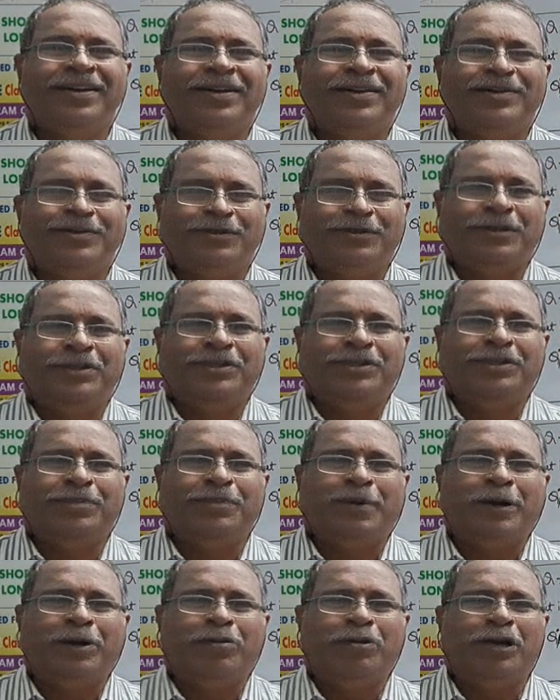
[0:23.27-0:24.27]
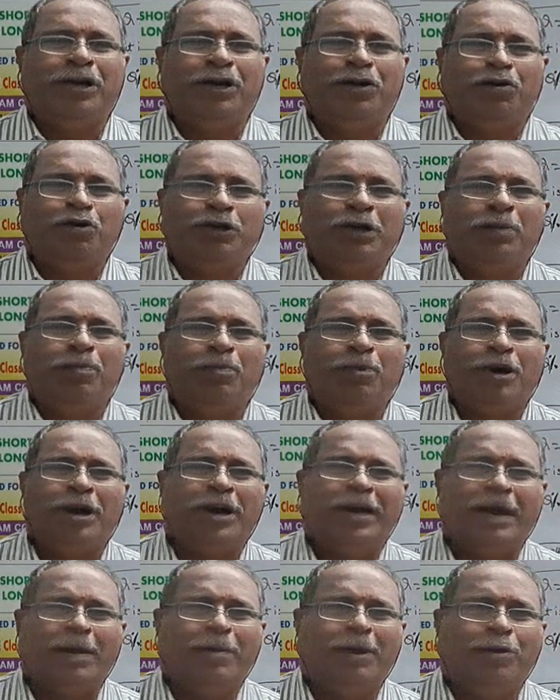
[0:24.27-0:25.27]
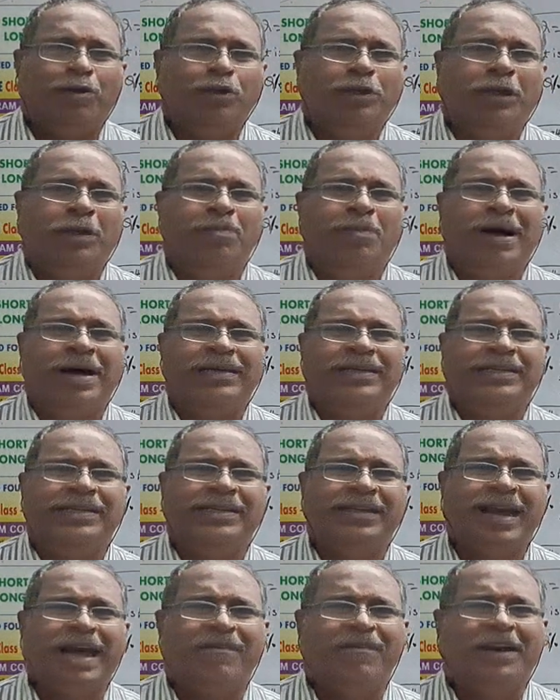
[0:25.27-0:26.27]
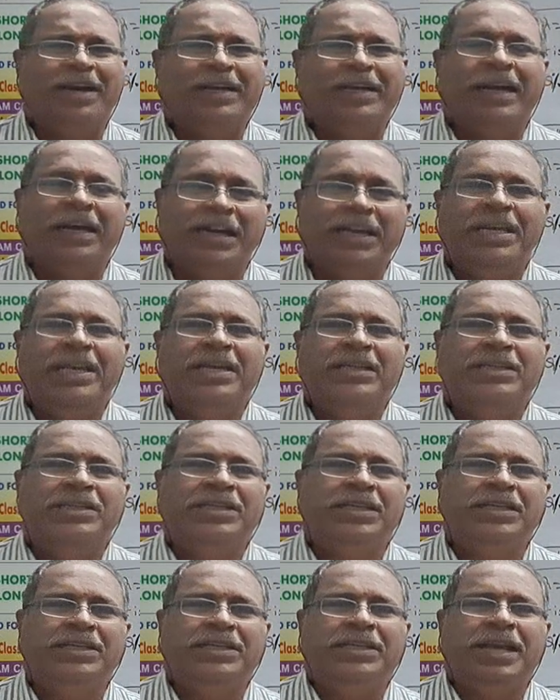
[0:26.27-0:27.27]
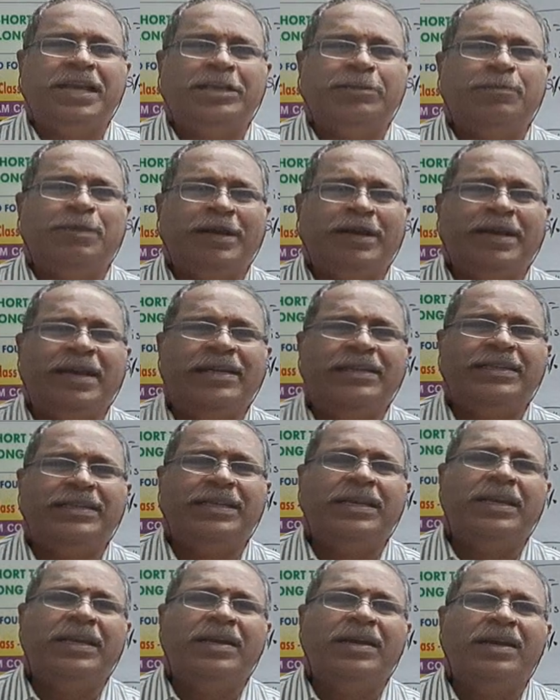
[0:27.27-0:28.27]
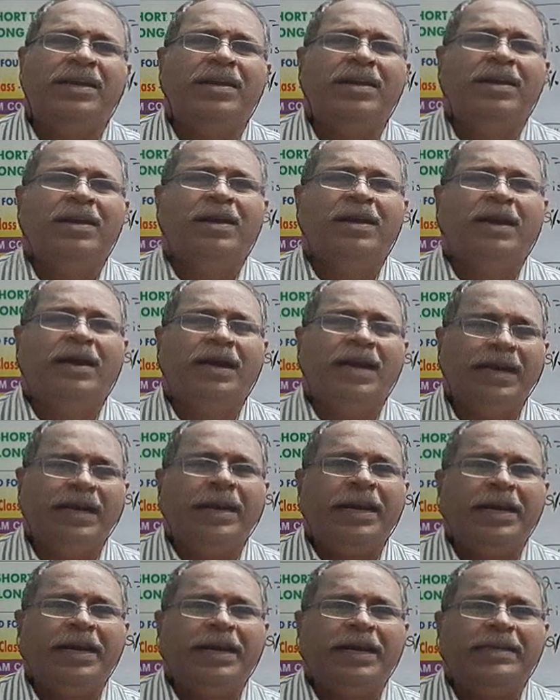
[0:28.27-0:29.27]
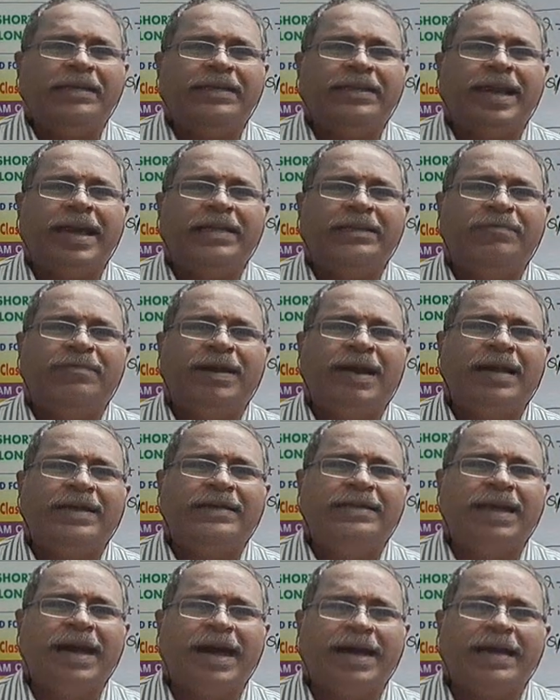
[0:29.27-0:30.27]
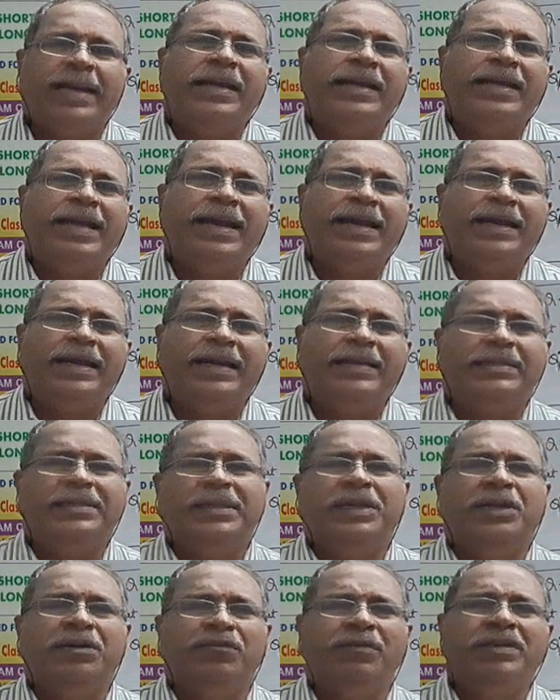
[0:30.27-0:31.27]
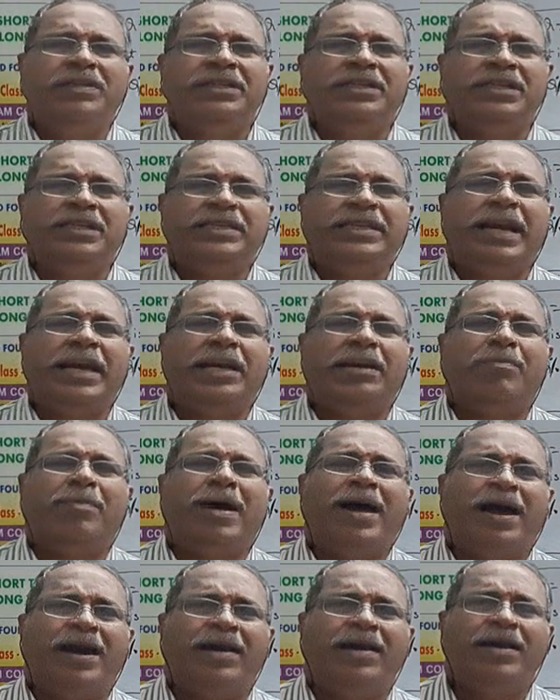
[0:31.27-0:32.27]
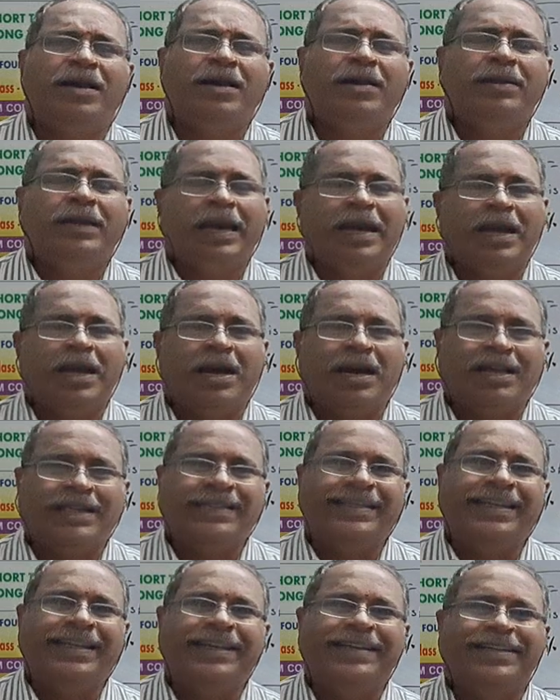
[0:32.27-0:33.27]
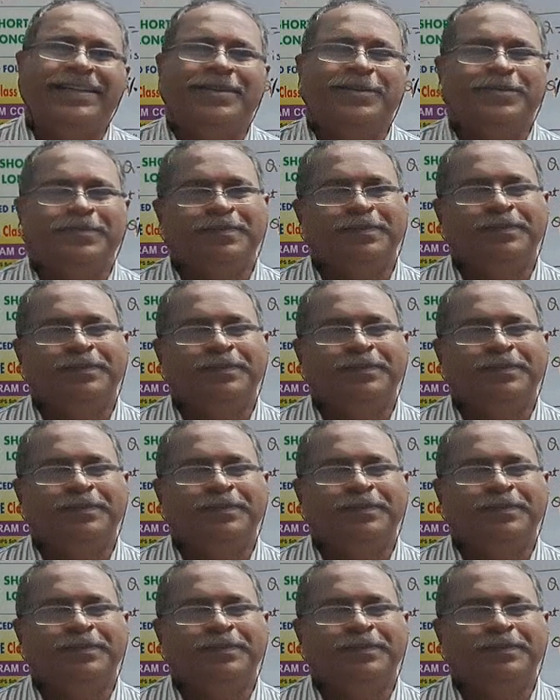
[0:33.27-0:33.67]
So this is a particular tuition point. I am a tuition master having 30 years teaching experience in NEET entrance as well as IIT entrance in Twin Cities, Hyderabad, Telangana state.